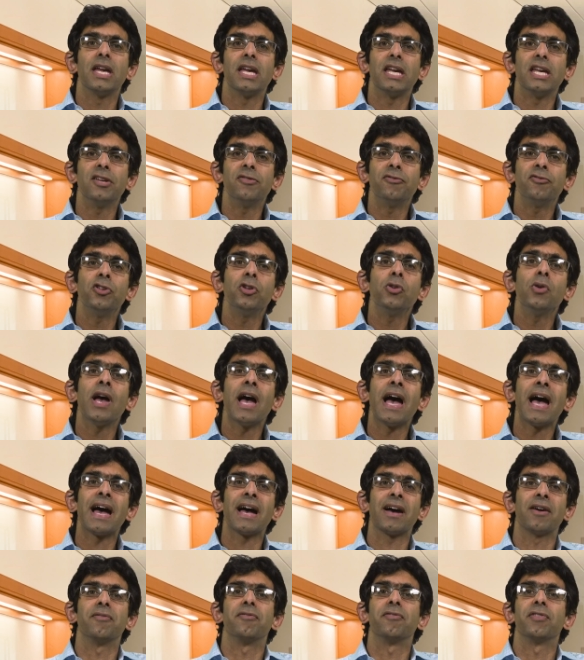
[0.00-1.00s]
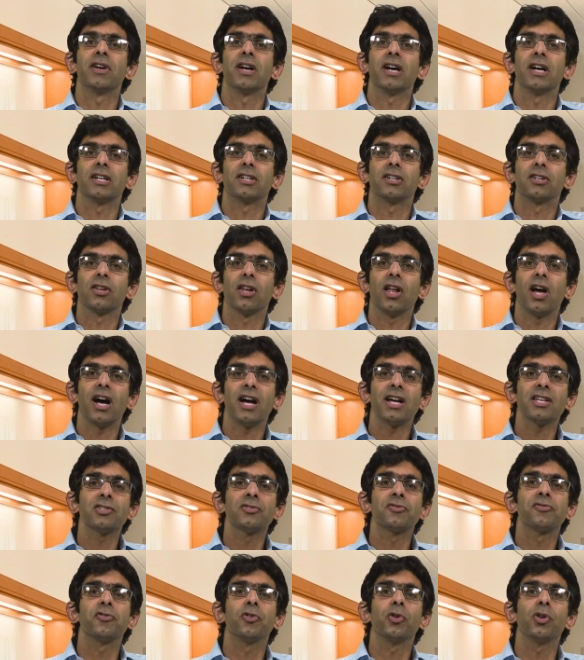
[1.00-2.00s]
If you have a
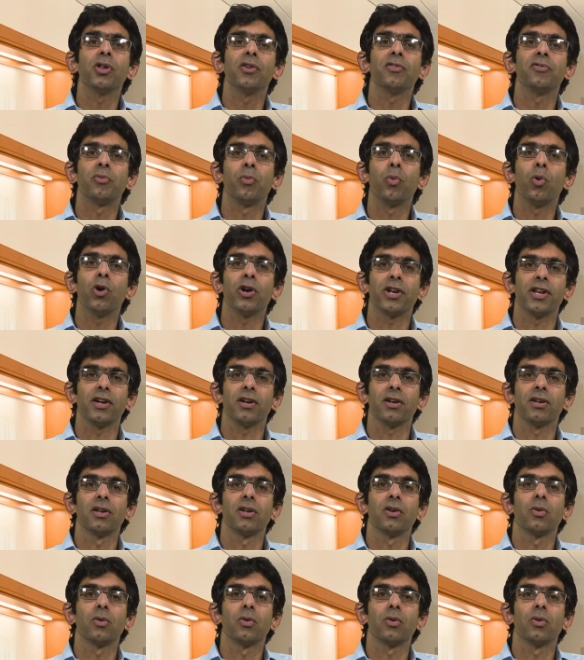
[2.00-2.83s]
glass full of water